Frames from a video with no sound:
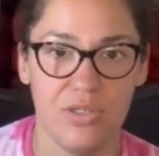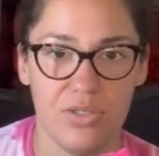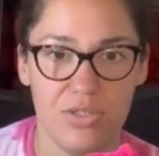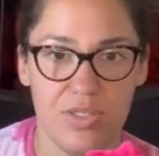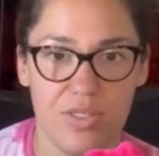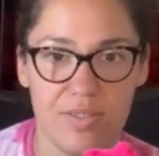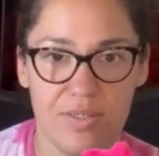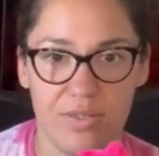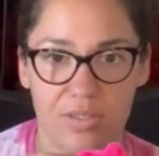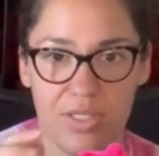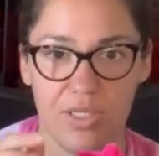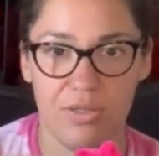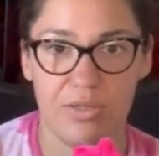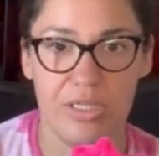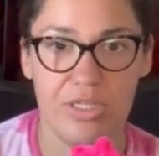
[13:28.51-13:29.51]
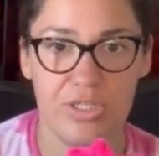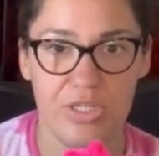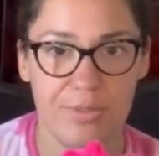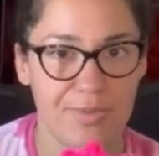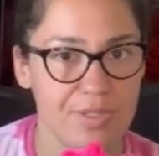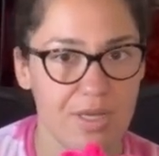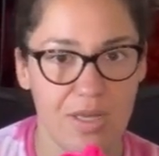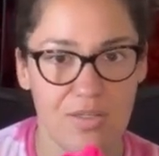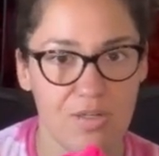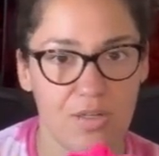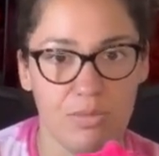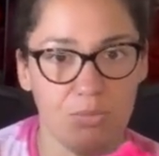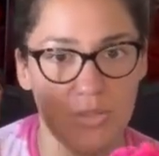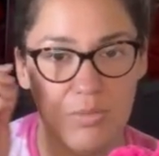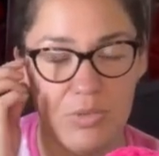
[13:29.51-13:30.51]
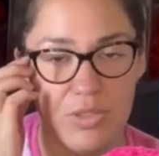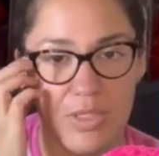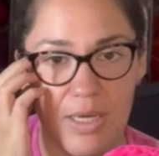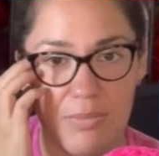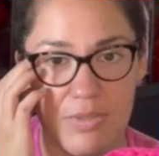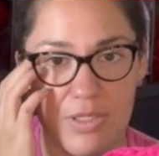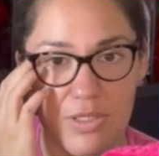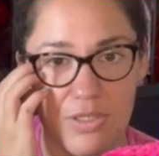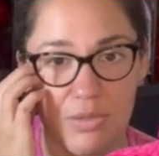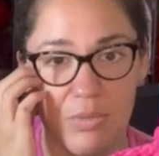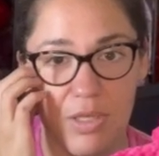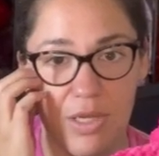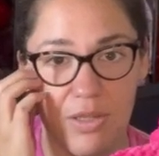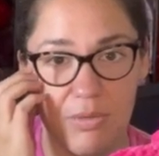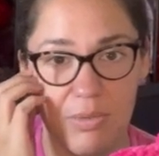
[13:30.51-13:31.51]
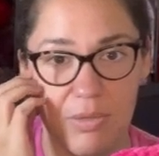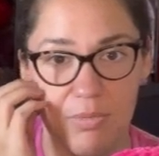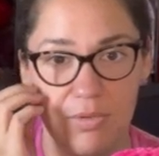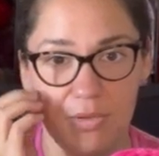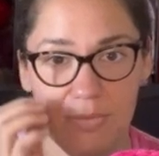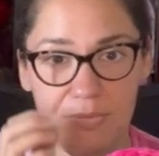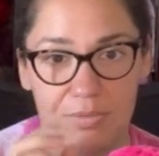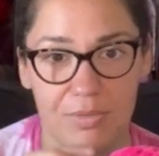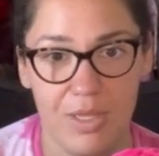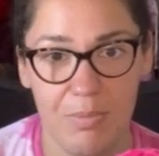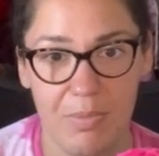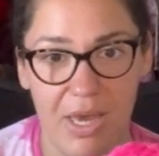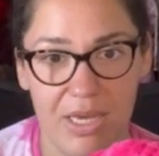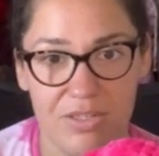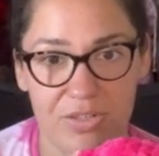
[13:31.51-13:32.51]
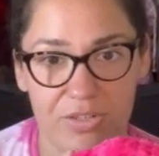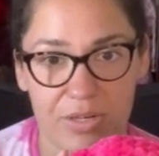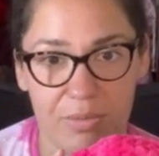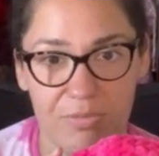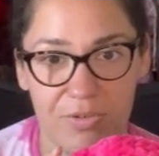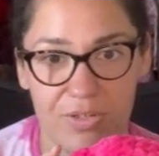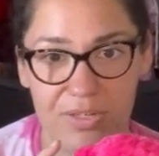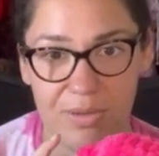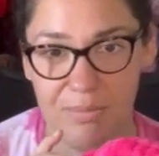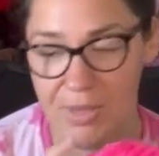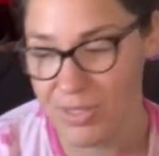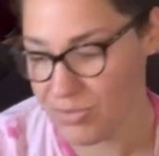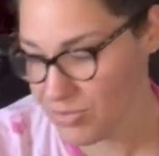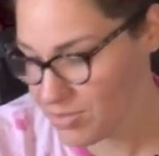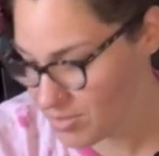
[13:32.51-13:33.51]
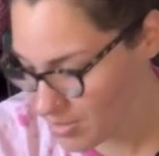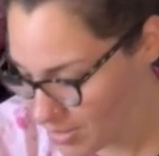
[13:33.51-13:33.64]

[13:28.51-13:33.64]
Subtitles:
She's a little cutie. She almost got sold multiple times too, but other people, they passed her up for something else.